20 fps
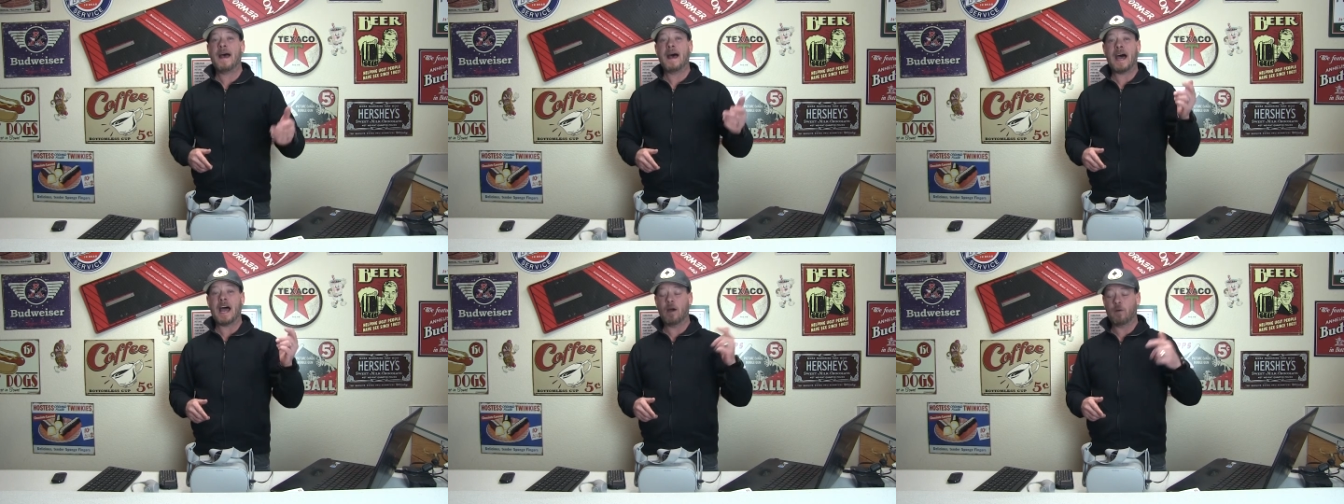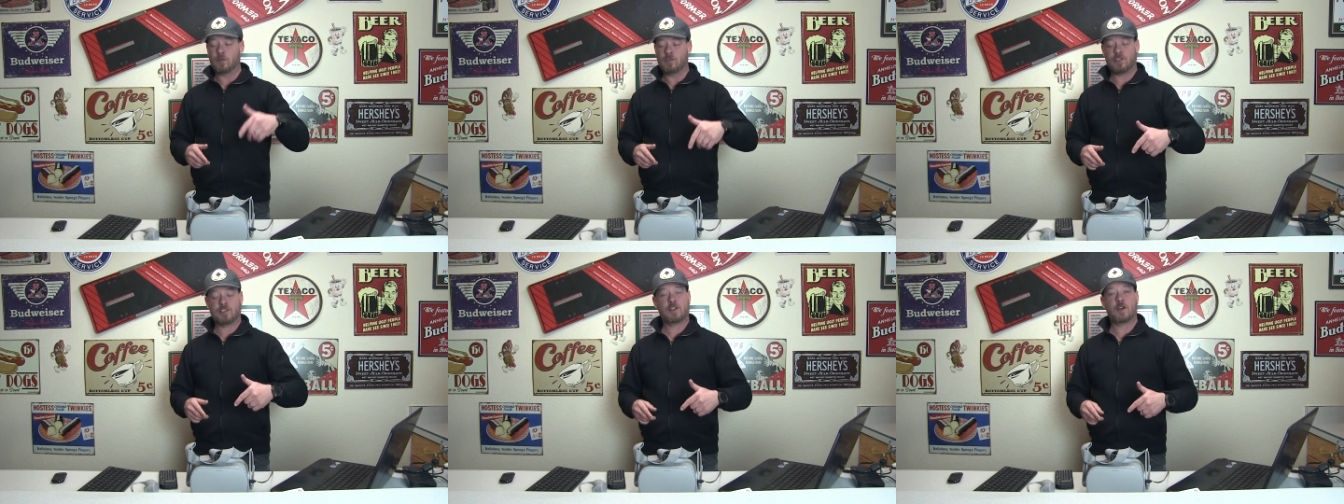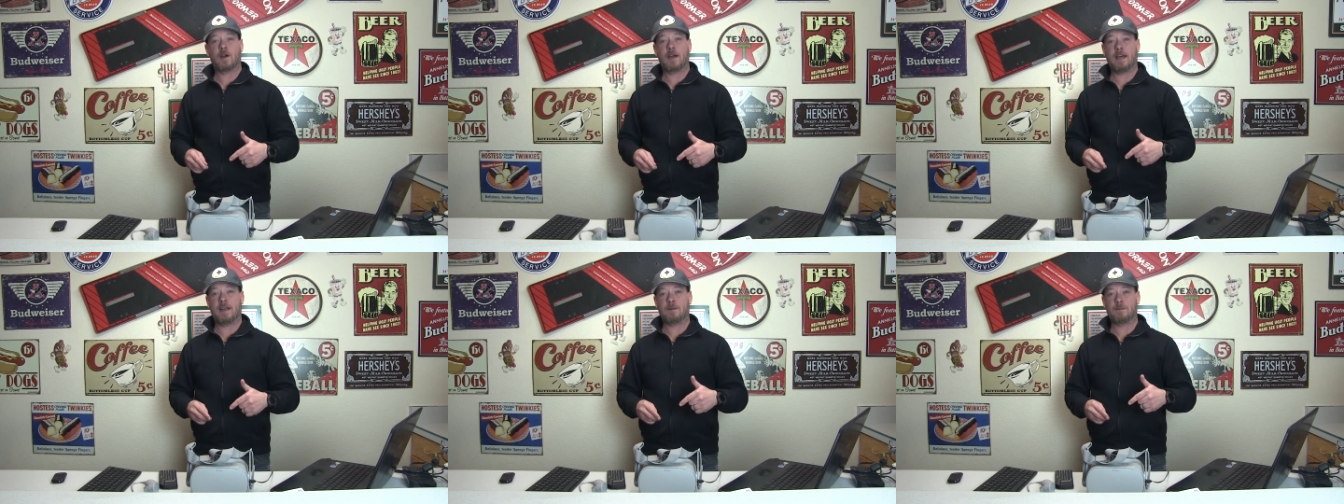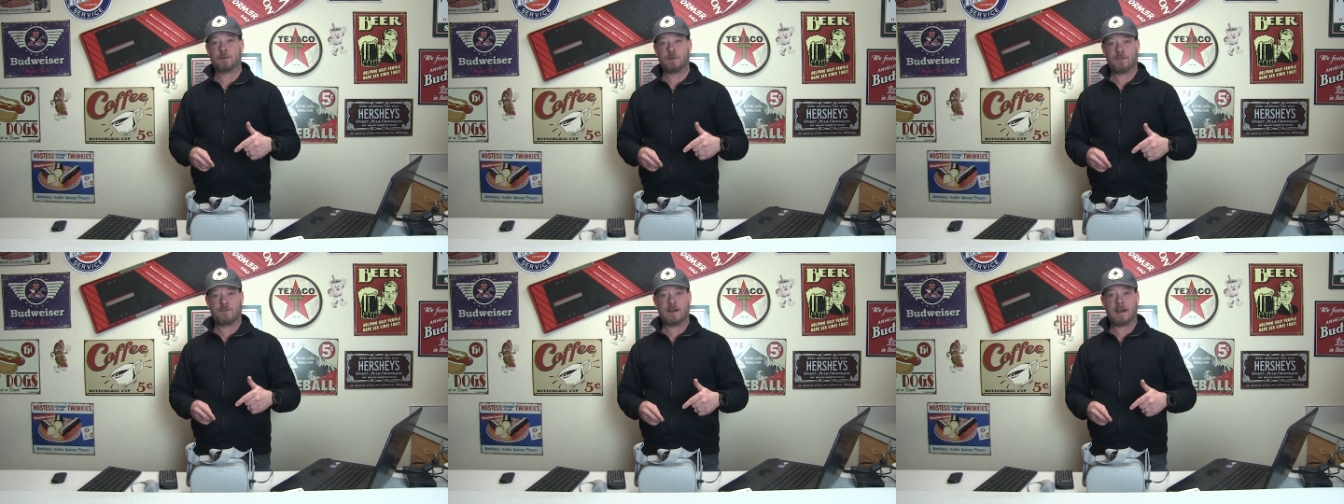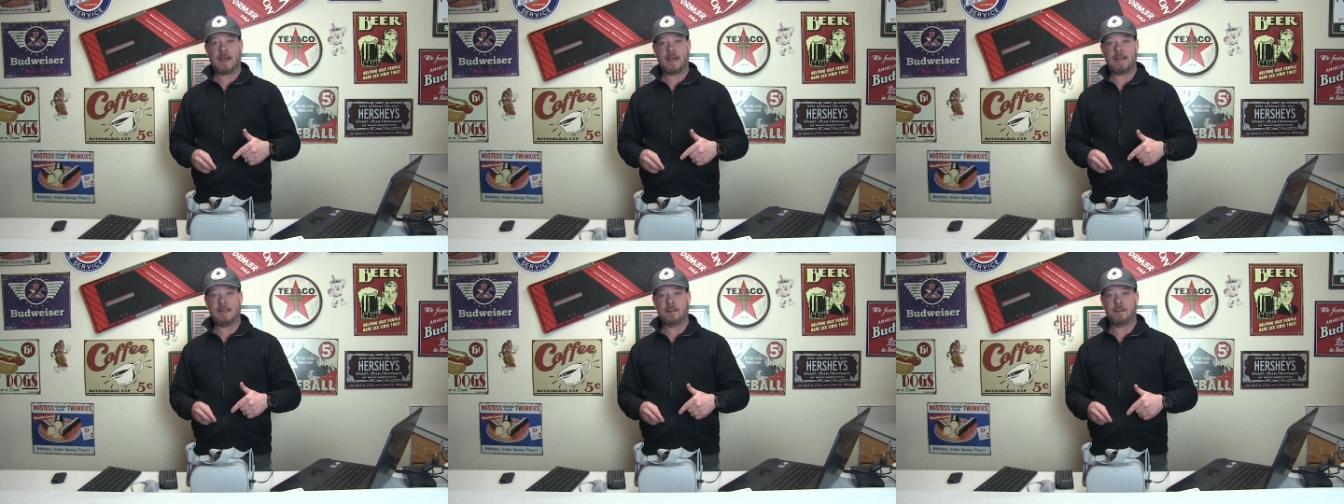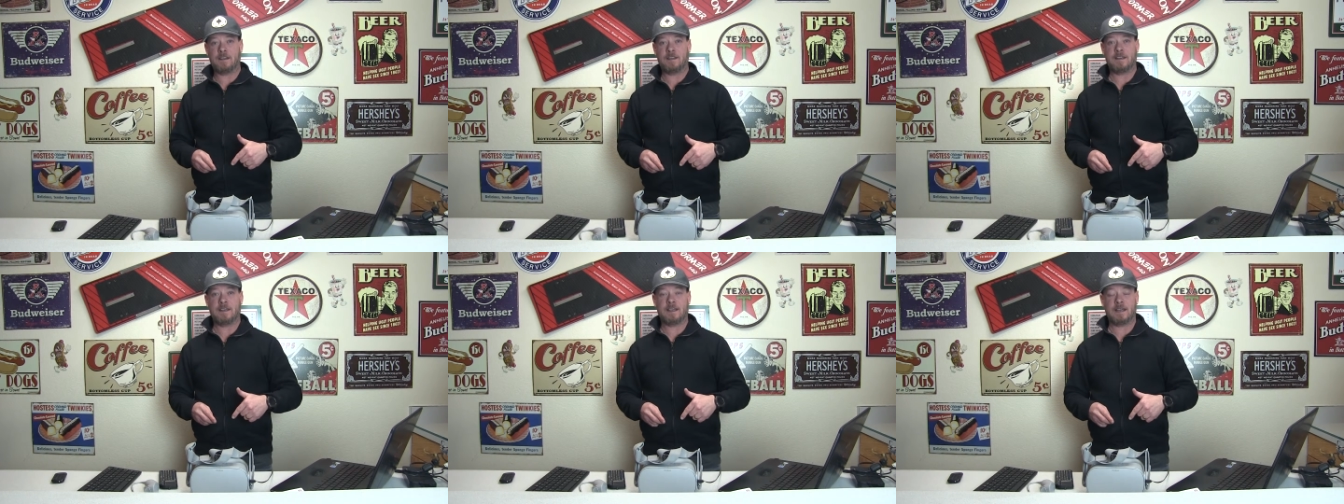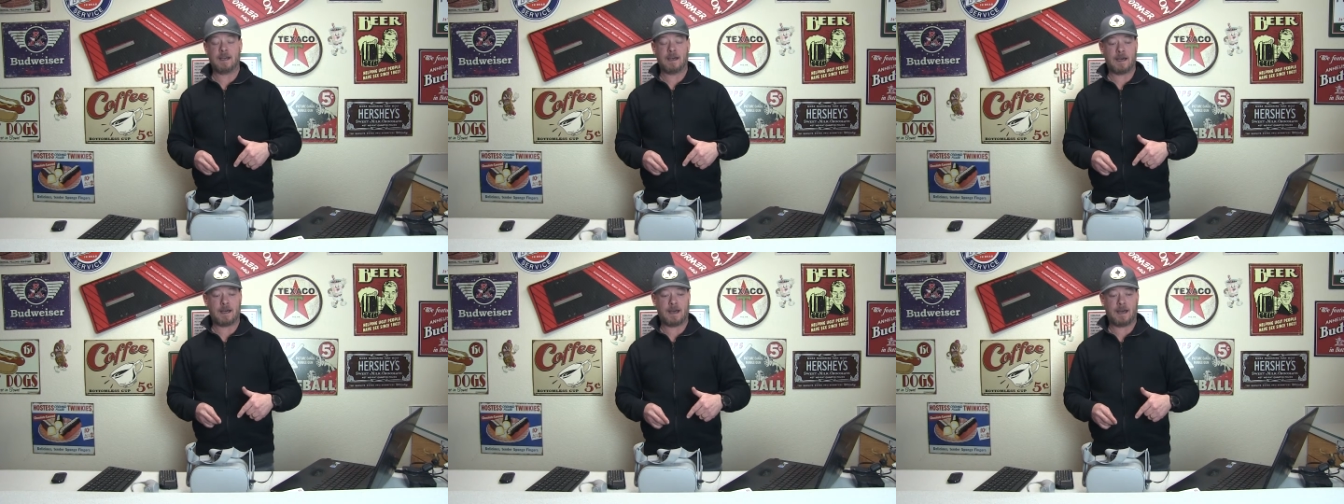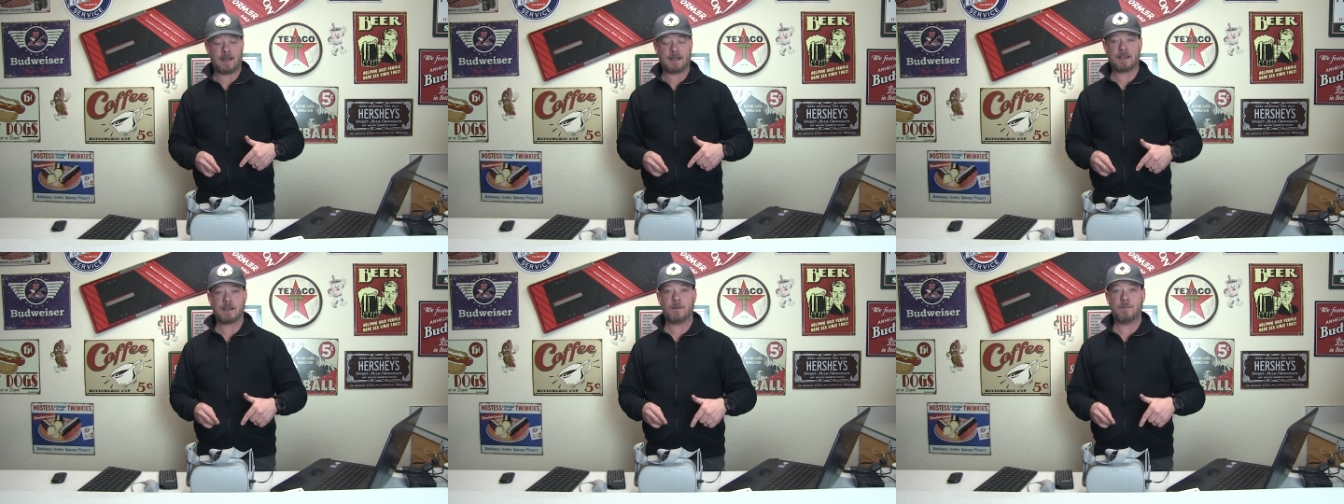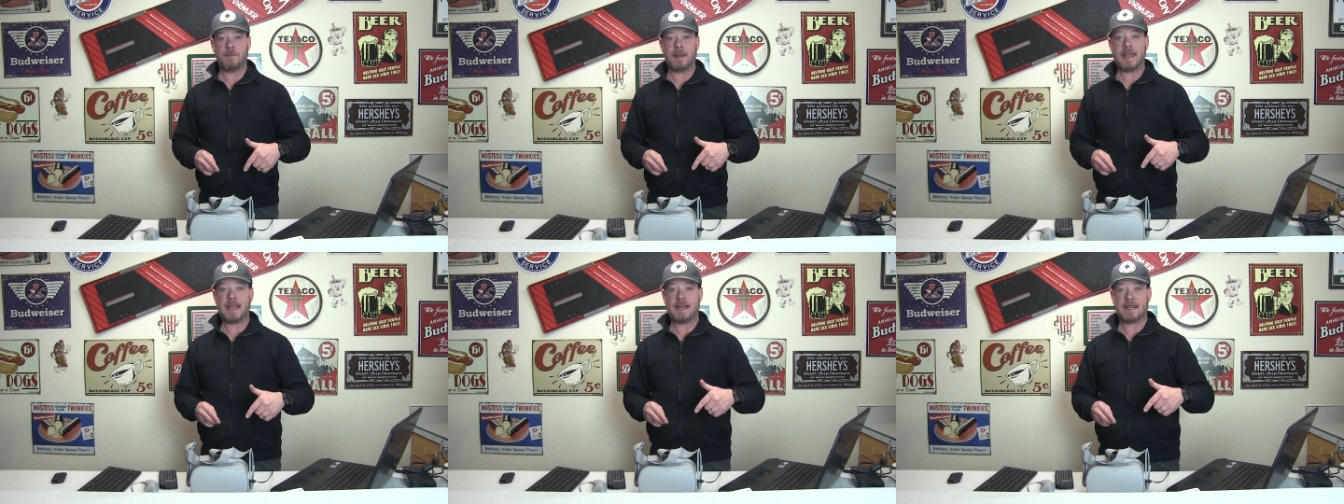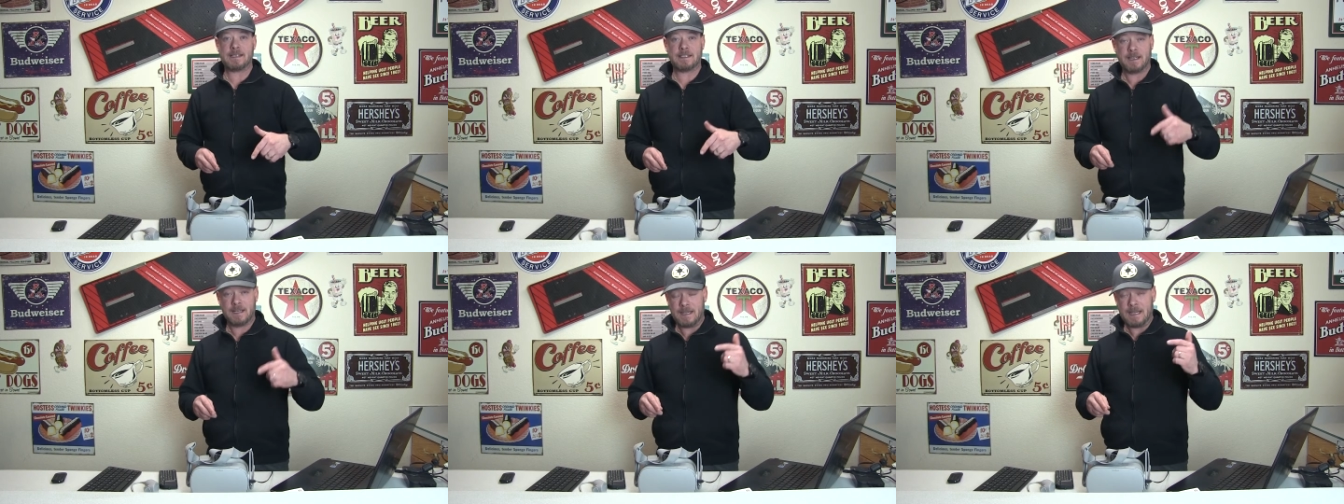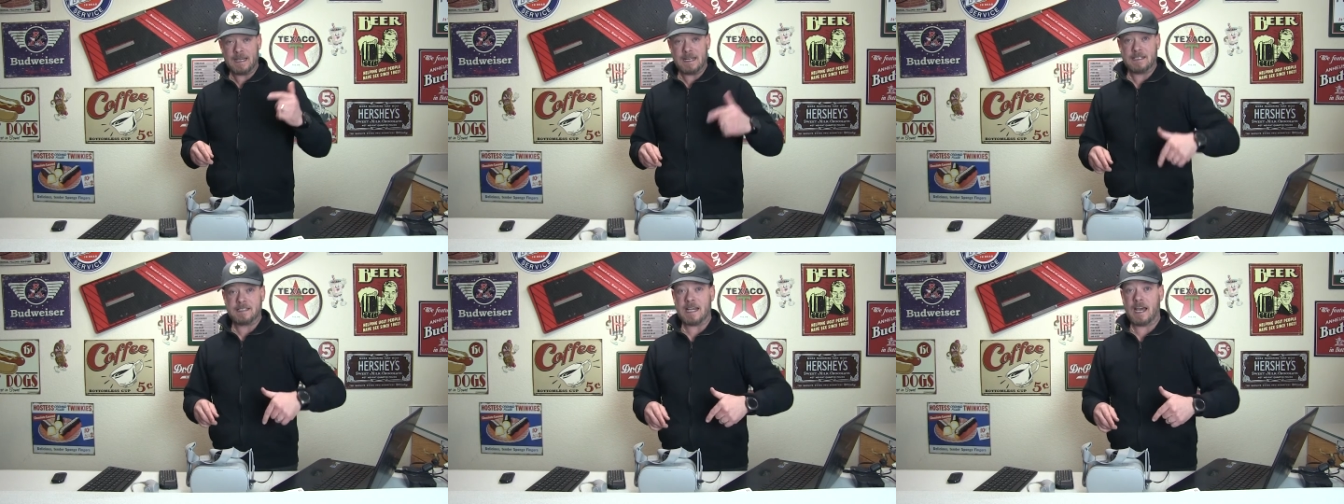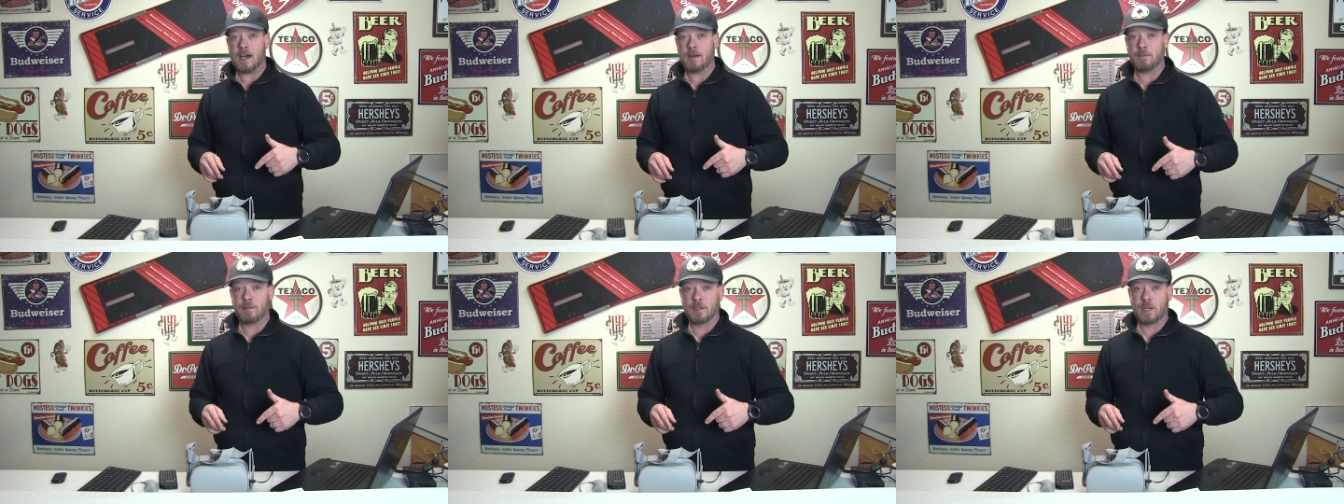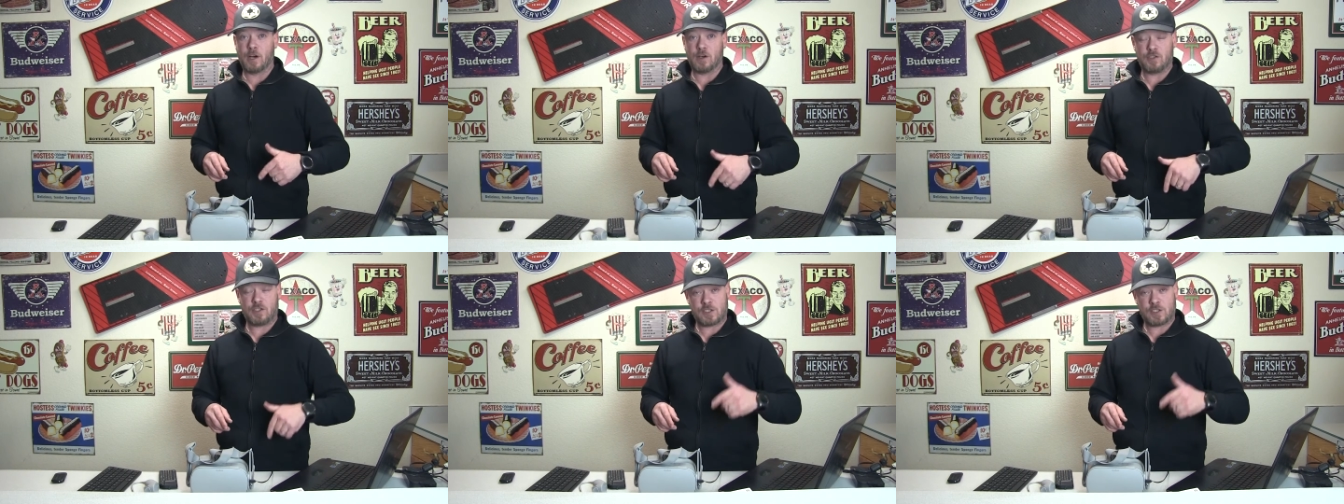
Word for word: I will just go ahead and provide the command down below.